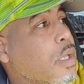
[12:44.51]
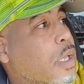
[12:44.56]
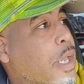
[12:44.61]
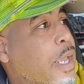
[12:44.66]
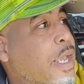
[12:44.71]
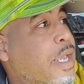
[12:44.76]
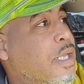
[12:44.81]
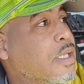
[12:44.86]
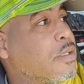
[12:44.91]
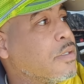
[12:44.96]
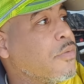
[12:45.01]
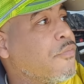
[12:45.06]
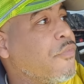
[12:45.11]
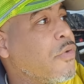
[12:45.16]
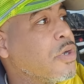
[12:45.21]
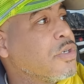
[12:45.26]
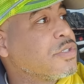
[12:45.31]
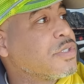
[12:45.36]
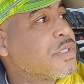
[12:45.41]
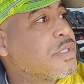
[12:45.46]
And the
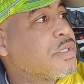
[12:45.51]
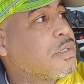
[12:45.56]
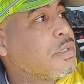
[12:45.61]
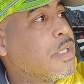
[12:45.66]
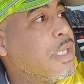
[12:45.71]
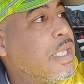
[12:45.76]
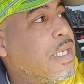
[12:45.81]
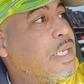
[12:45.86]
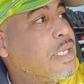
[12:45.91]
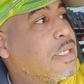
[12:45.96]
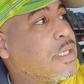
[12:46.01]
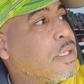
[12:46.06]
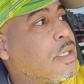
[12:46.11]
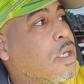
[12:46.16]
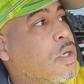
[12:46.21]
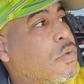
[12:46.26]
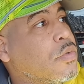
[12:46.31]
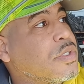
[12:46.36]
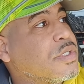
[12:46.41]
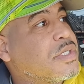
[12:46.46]
first getting to
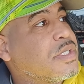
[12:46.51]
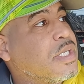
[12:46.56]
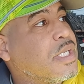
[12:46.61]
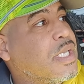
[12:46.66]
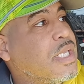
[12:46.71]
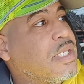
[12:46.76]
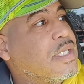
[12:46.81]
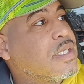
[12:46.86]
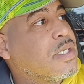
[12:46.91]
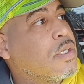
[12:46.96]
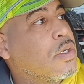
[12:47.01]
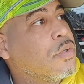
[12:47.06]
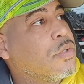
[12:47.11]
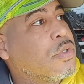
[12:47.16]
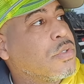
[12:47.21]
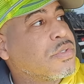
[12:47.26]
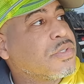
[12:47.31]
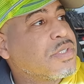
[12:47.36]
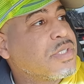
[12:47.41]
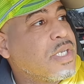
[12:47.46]
know is to get to know
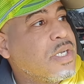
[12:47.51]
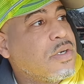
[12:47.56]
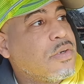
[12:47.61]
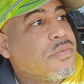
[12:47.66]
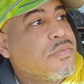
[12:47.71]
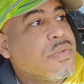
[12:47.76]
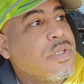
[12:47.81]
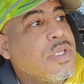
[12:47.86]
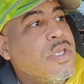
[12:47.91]
yourself.